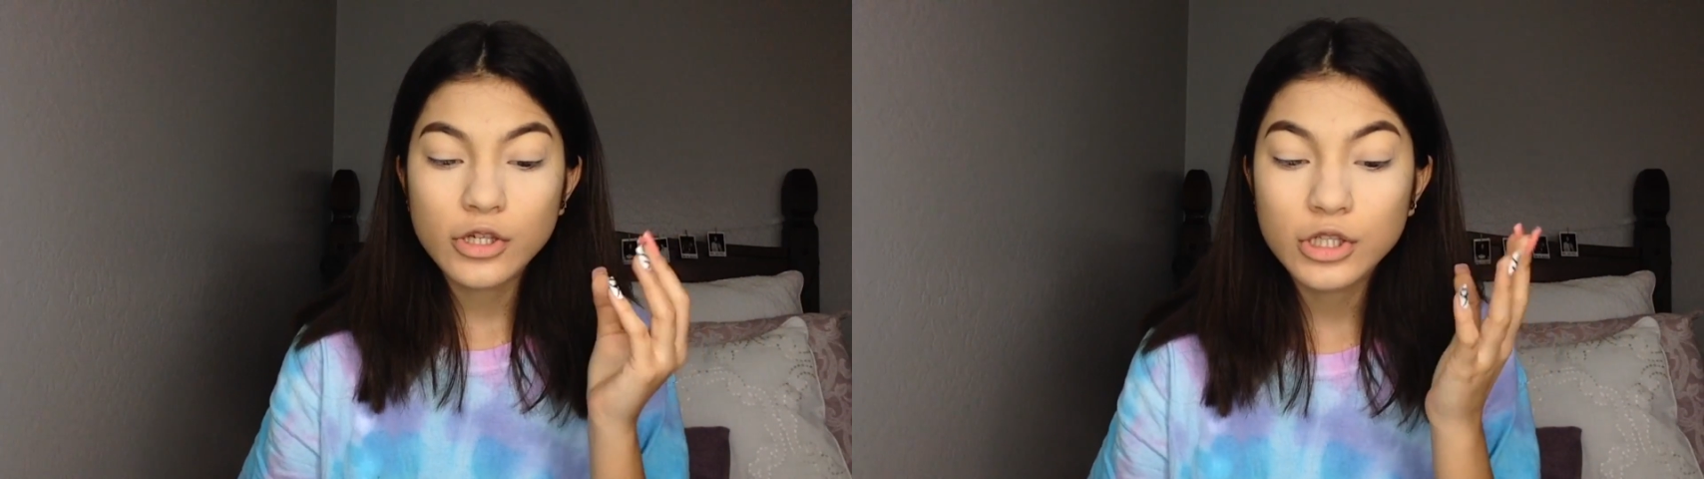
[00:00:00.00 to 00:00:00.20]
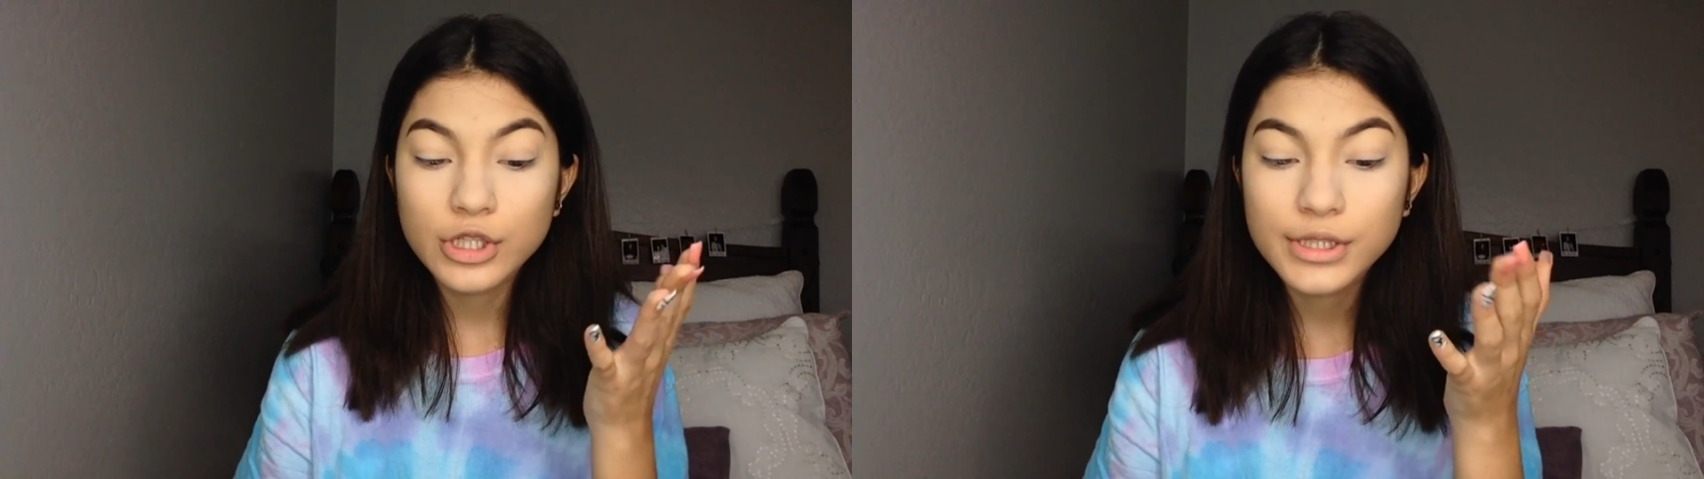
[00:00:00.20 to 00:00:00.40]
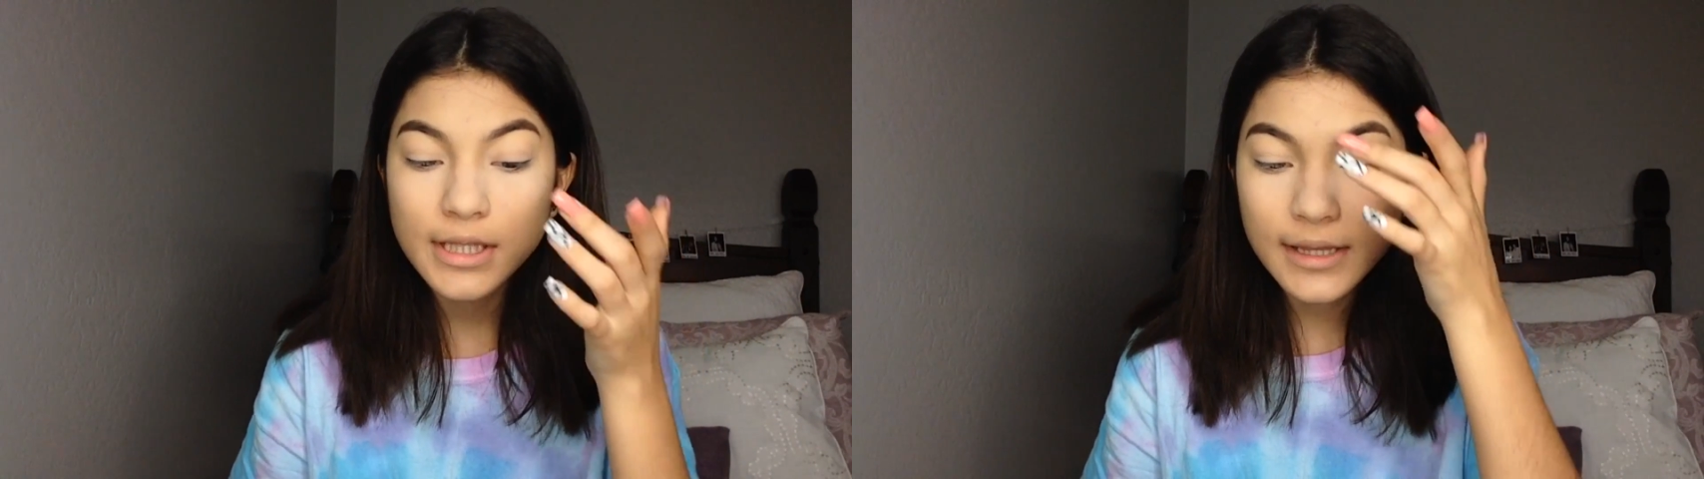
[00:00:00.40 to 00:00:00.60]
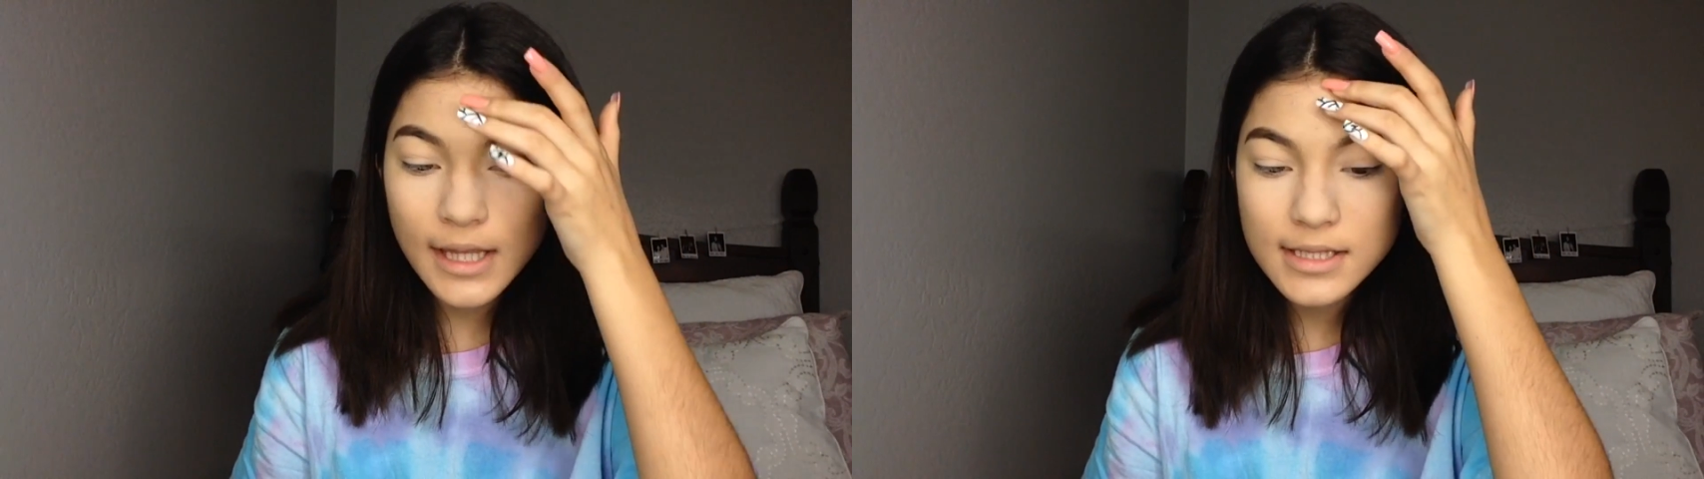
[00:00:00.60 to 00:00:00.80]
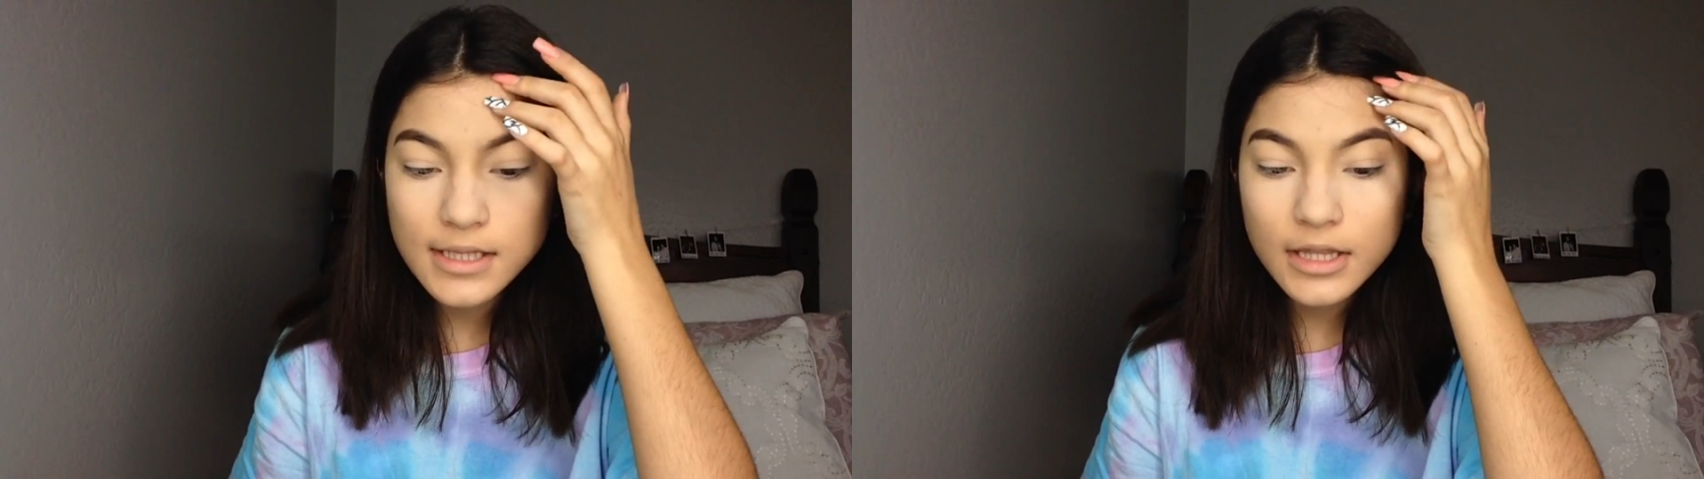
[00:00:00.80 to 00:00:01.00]
you could just let
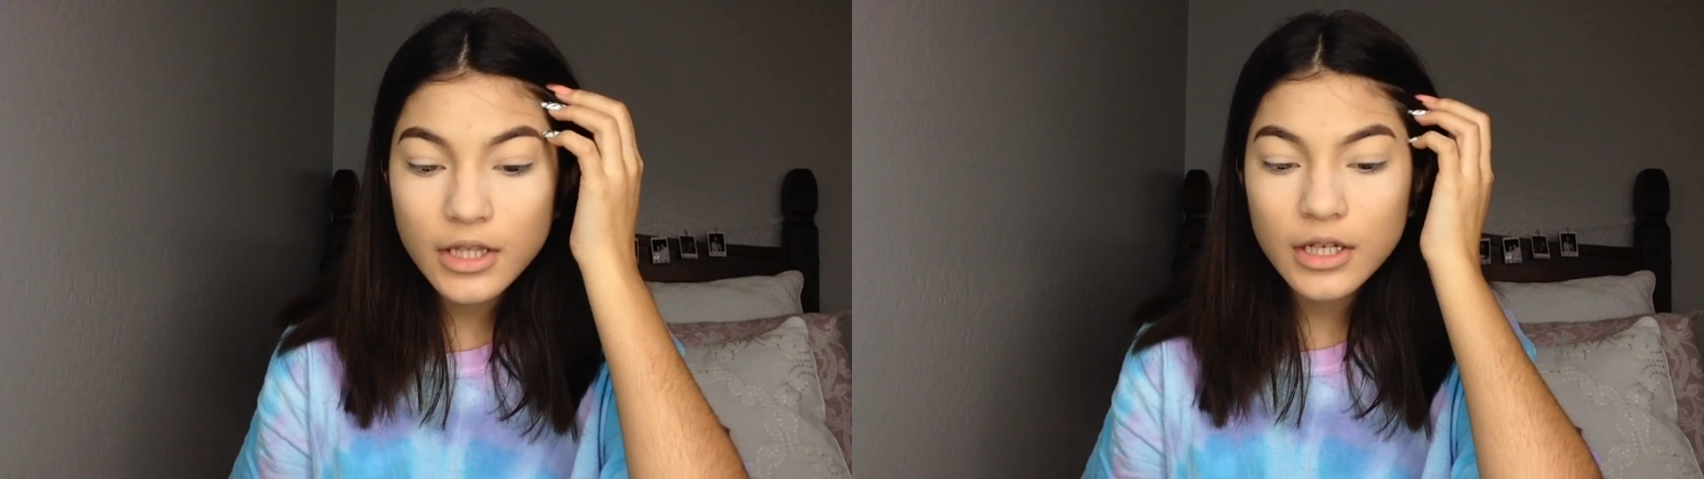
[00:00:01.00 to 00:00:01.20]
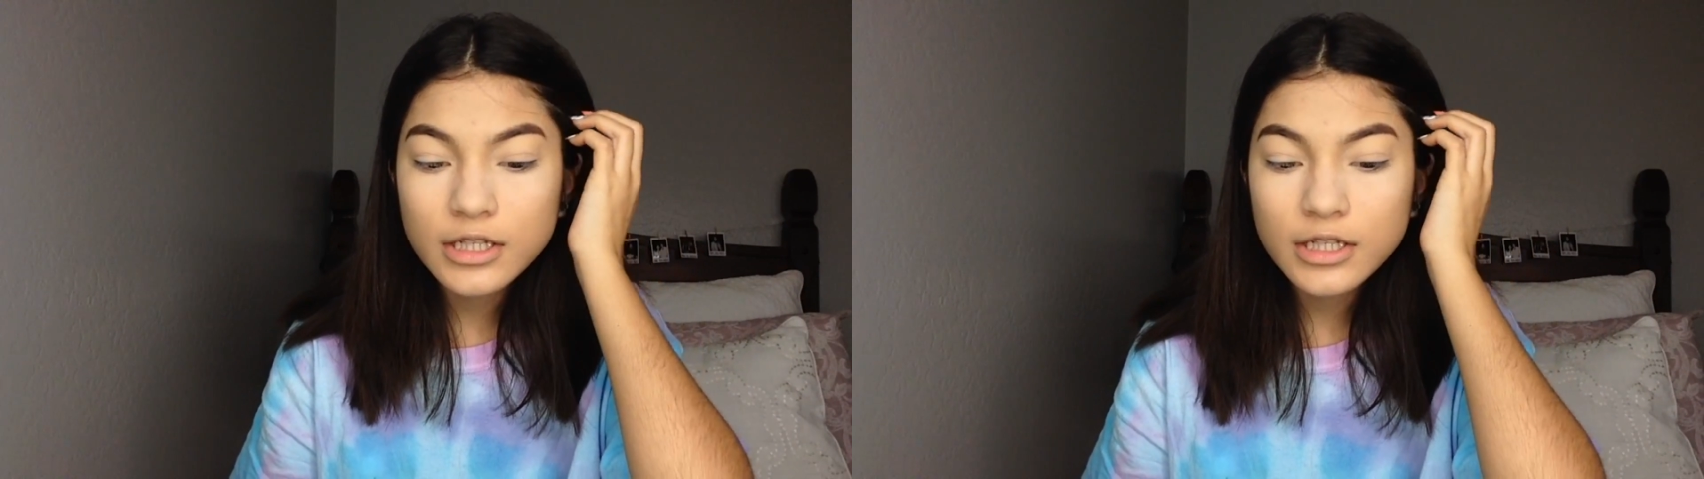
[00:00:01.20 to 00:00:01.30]
that sit there.